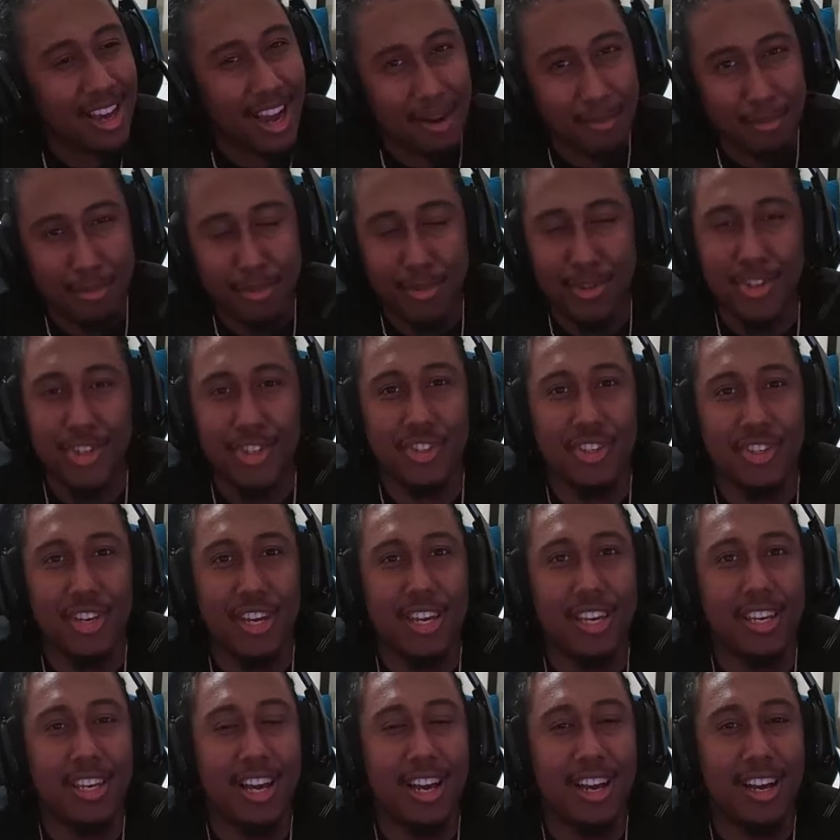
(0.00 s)
I
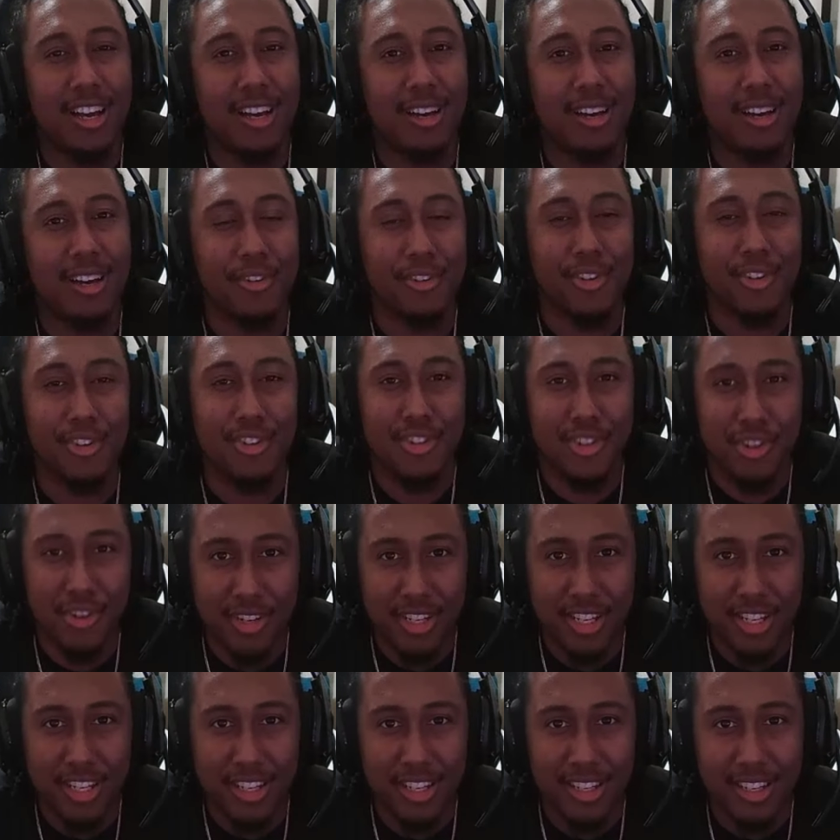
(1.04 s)
appreciate y'all for the
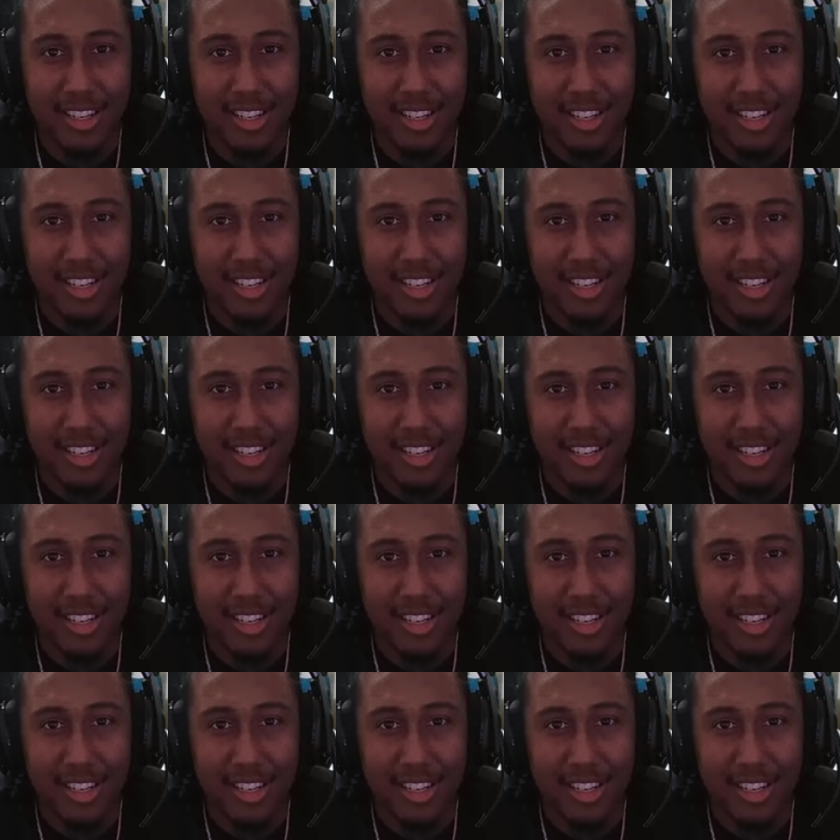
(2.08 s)
journey.